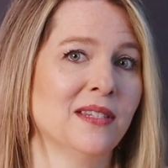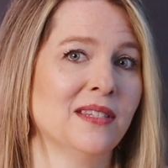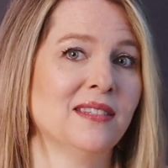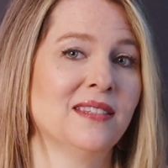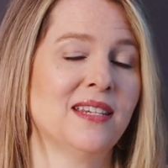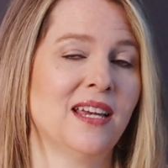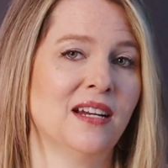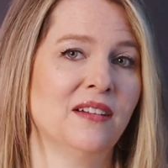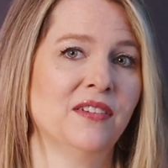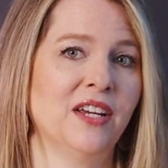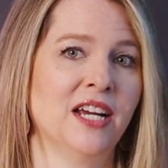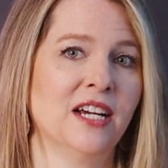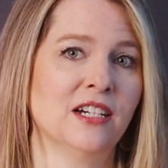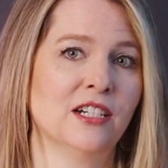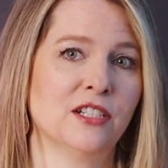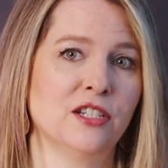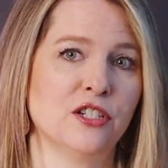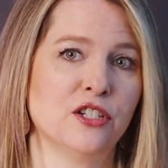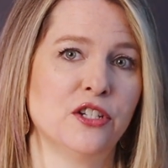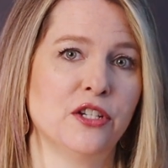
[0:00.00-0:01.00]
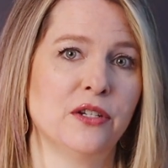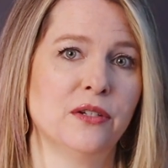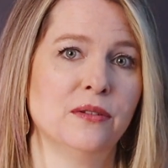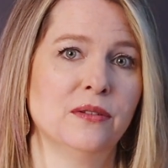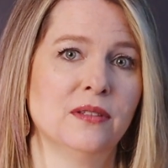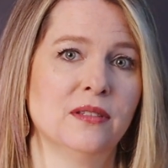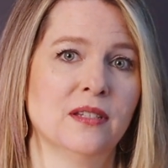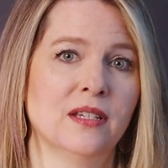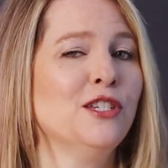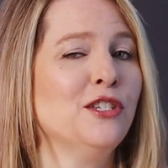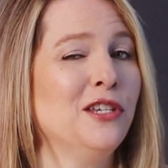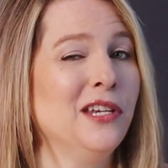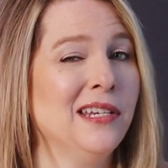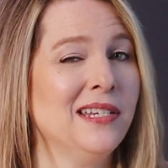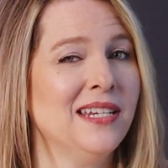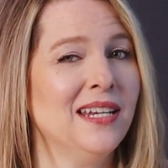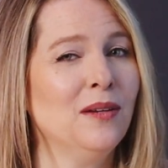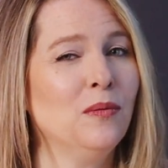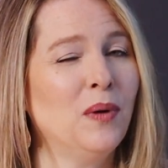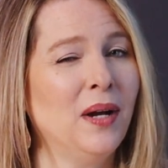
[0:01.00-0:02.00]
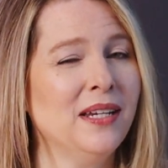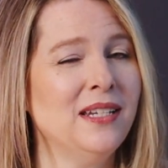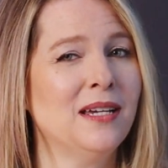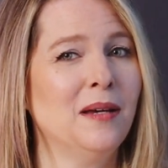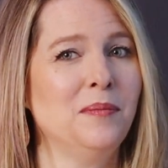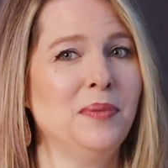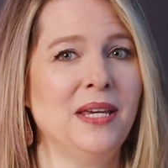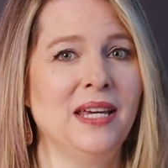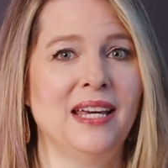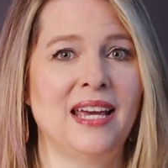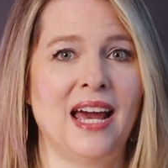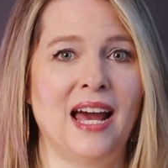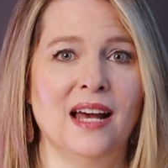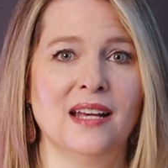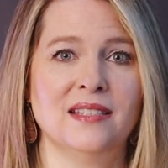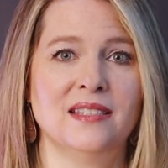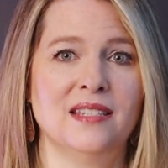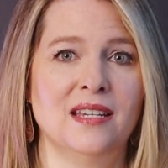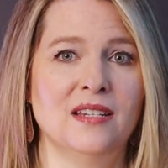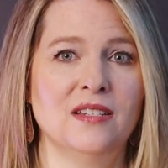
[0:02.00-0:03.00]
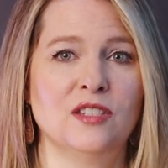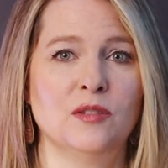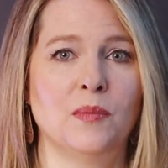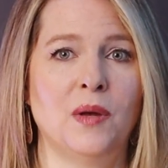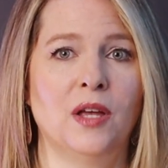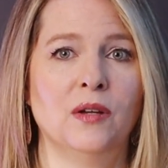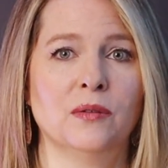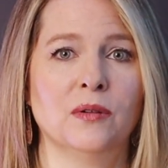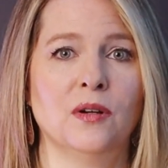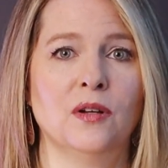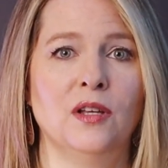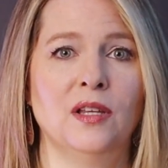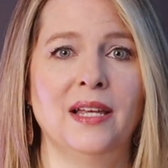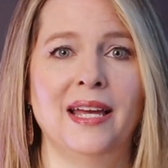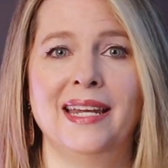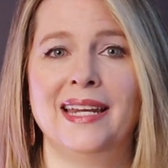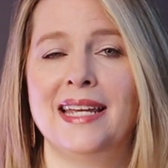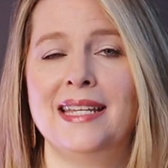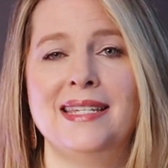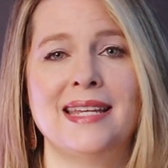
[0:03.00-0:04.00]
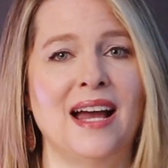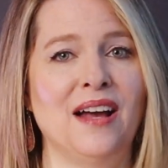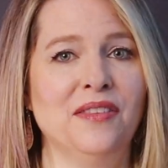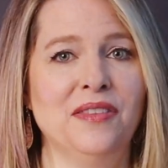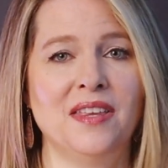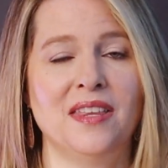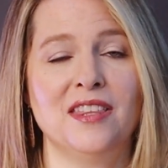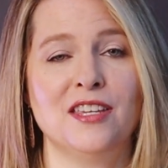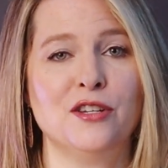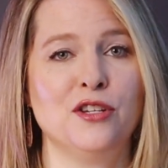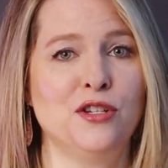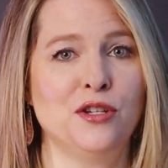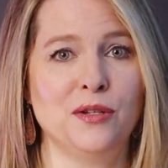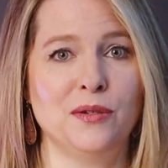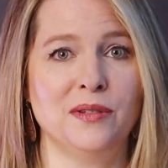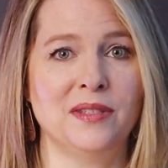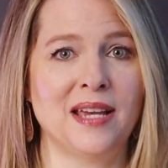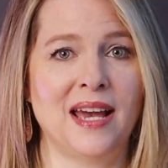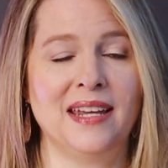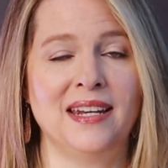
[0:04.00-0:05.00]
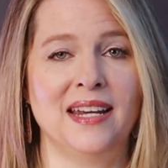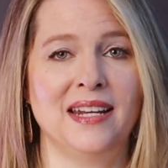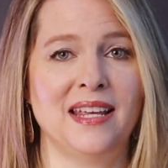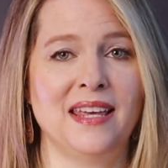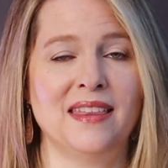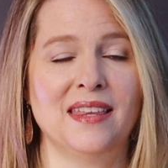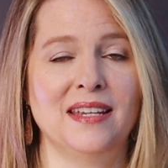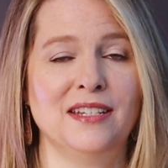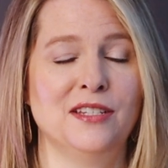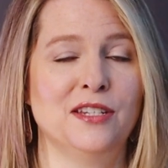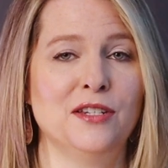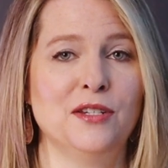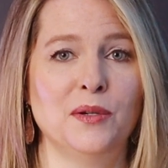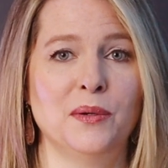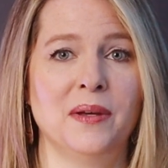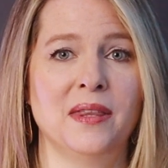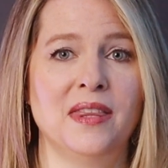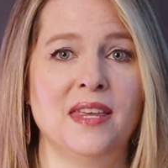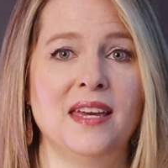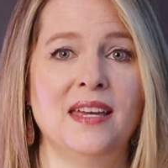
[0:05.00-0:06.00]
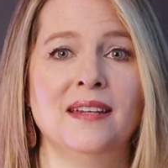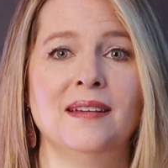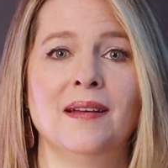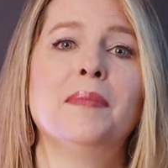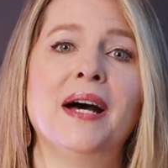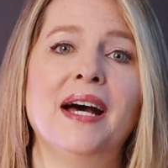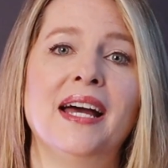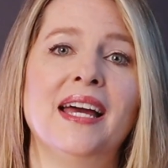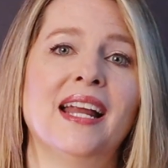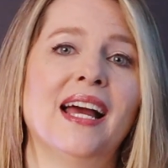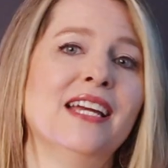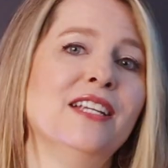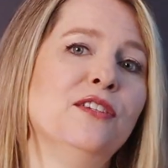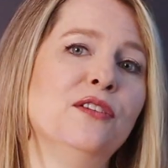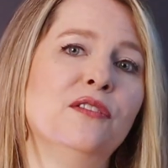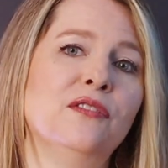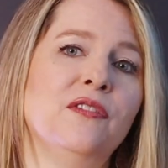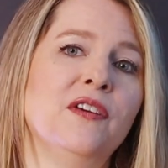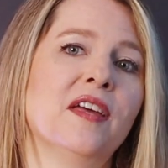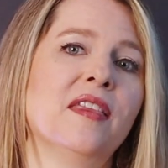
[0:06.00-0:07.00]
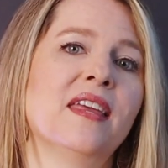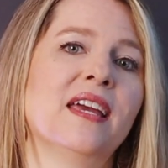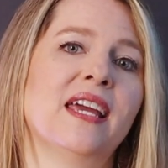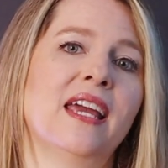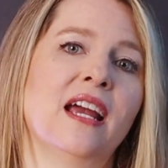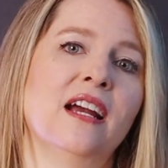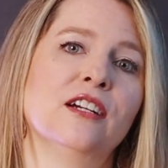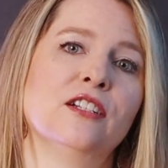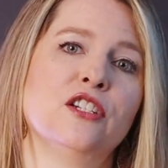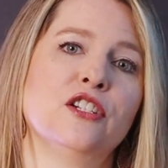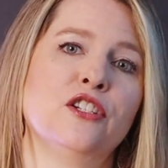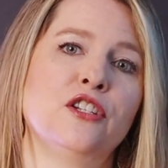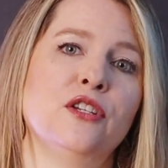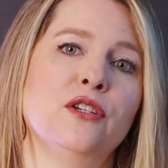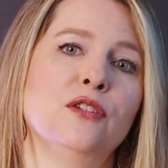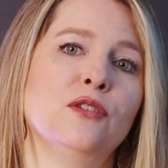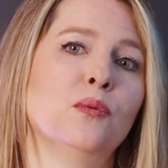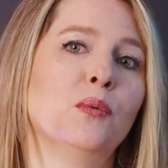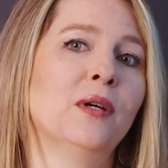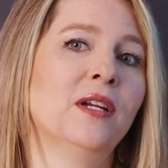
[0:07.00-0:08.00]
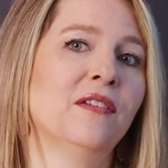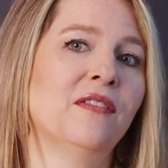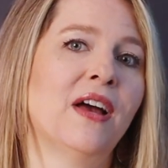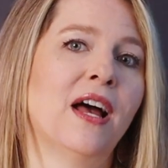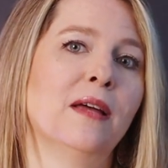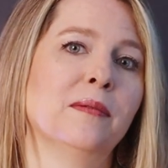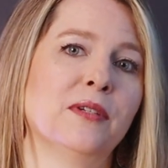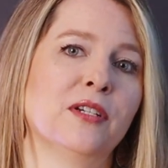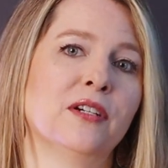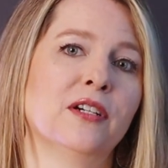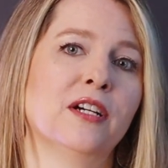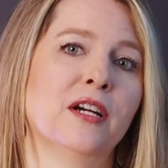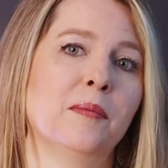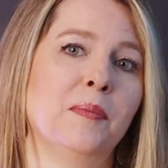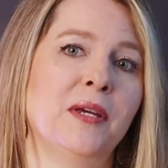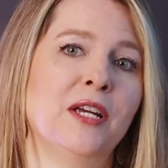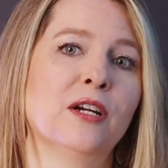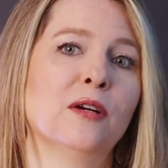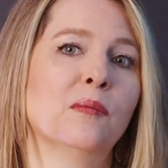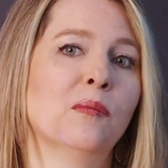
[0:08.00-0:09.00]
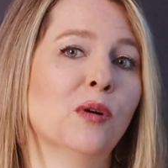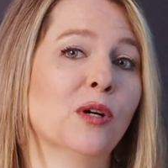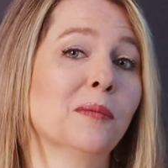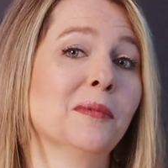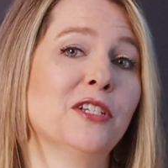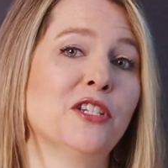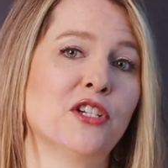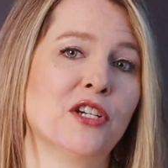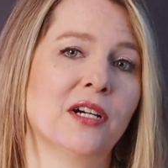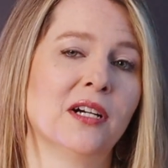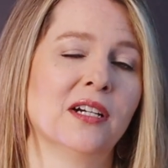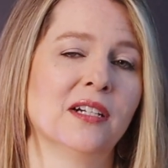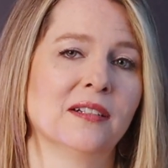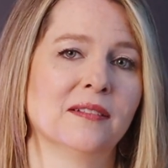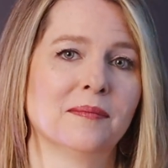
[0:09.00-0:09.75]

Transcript: instead of character shoes. She did wind up being cast in a small role, and I doubt that the shoes had anything to do with it, but I do feel that character shoes would have helped her appear more mature.